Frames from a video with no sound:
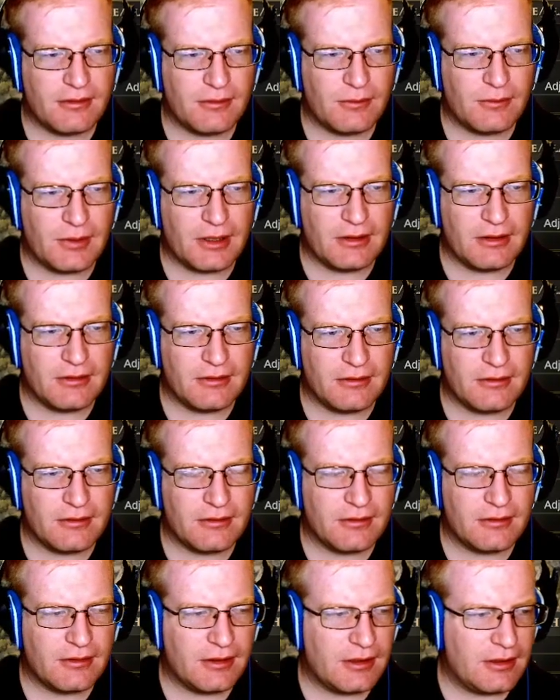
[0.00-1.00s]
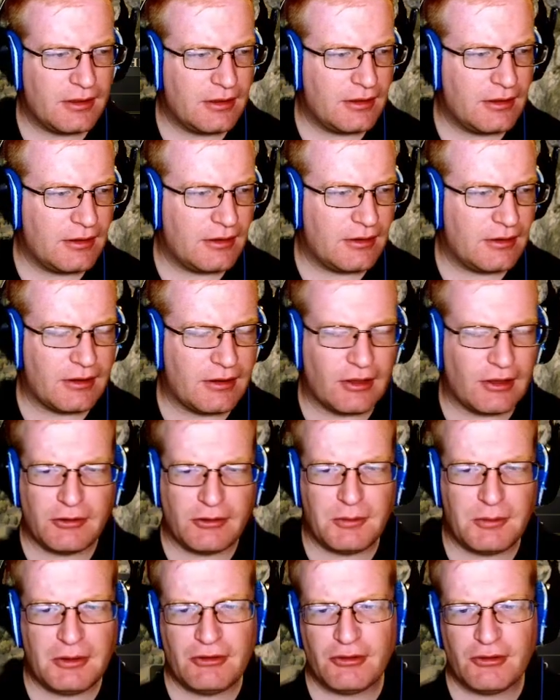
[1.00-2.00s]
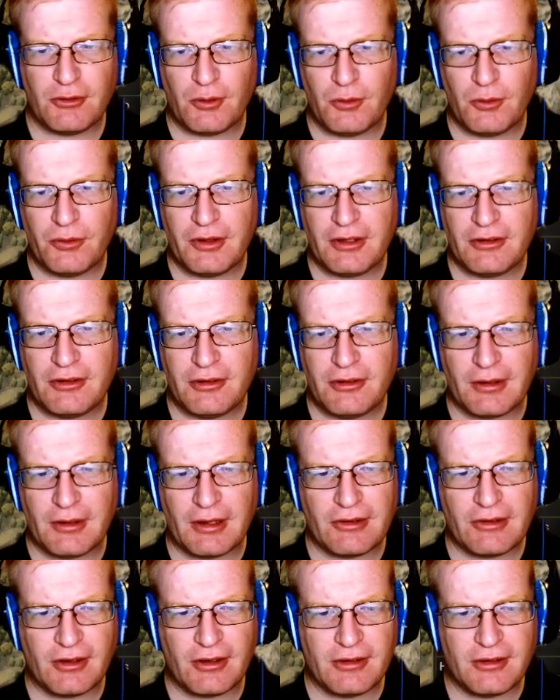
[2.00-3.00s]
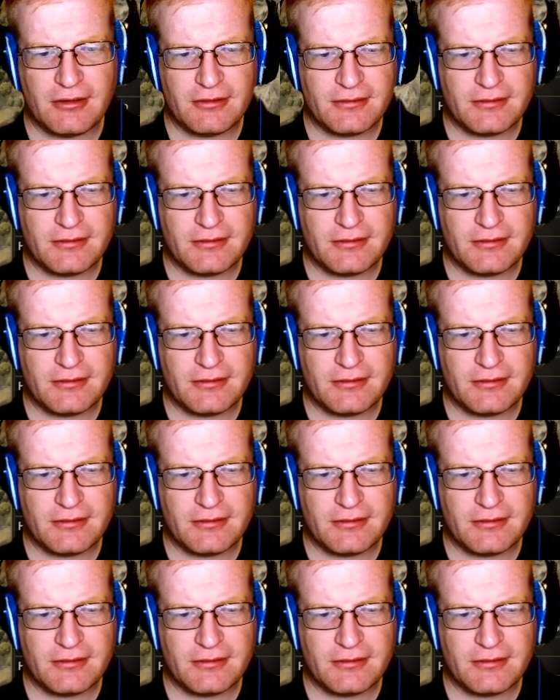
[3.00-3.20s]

Well, that just means you're old then too, that's all.